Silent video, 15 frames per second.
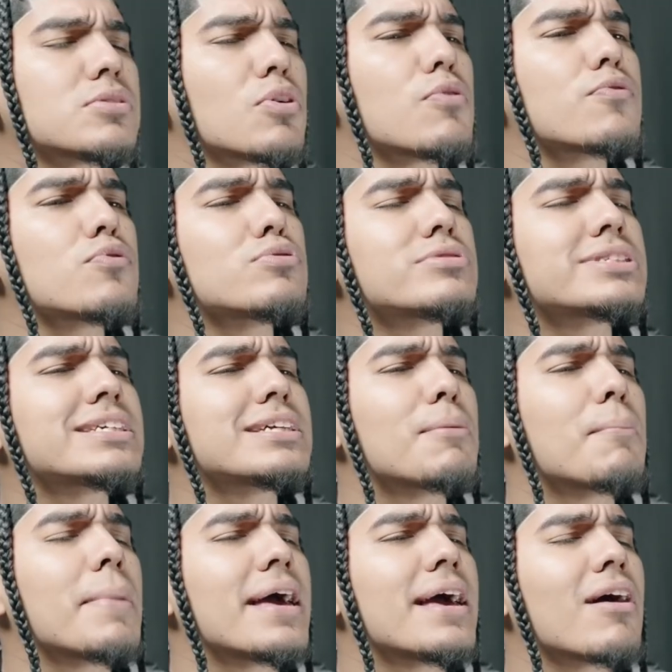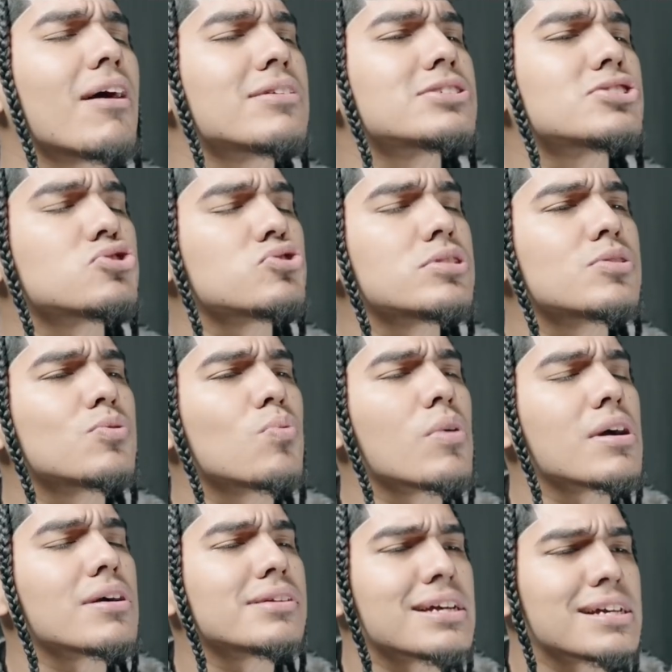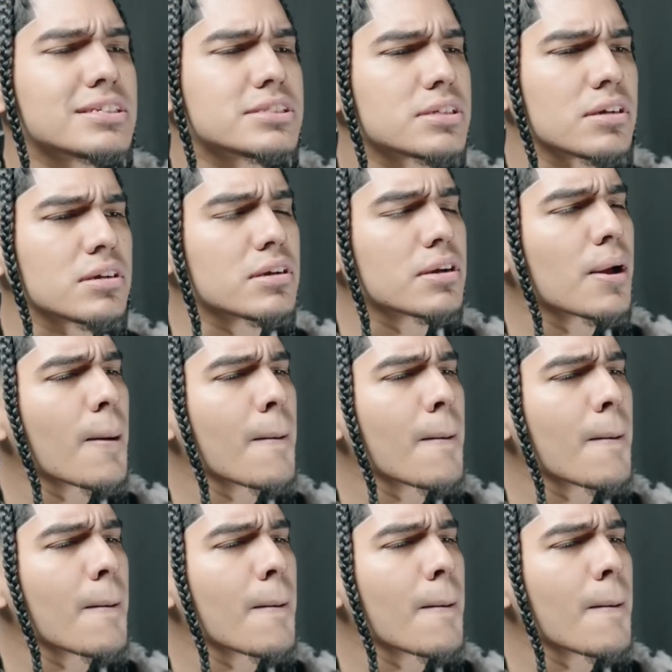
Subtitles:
So if you seen a man on the street wearing that shirt,